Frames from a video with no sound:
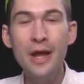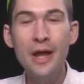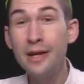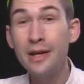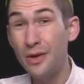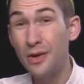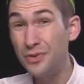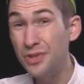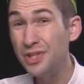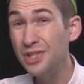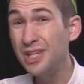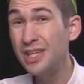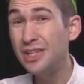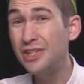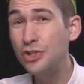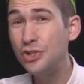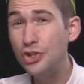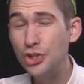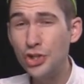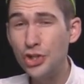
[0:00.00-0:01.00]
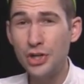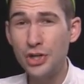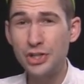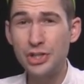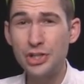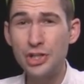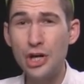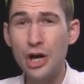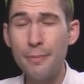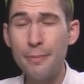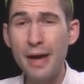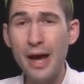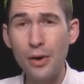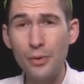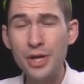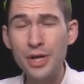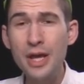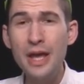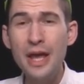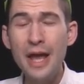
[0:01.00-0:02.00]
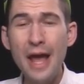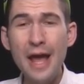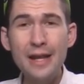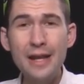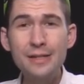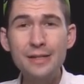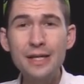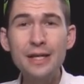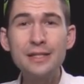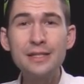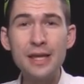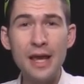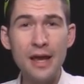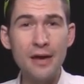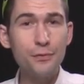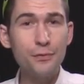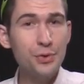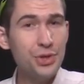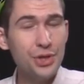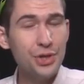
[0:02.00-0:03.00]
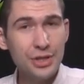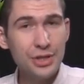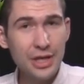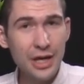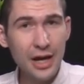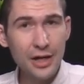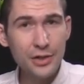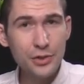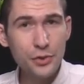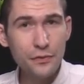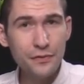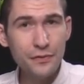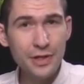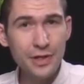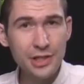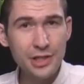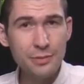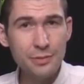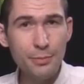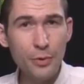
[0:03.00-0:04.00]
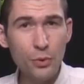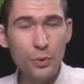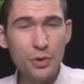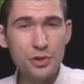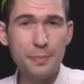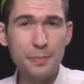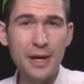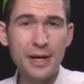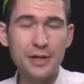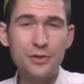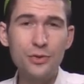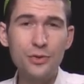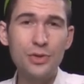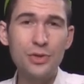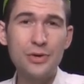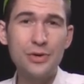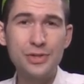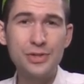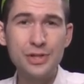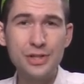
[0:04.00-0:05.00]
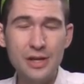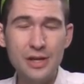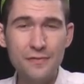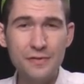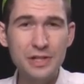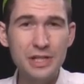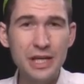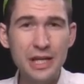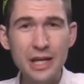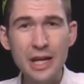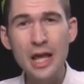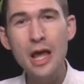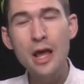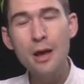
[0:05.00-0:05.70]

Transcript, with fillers: Now this has just come out, and it's everything the Octo Finissimo was back in 2017,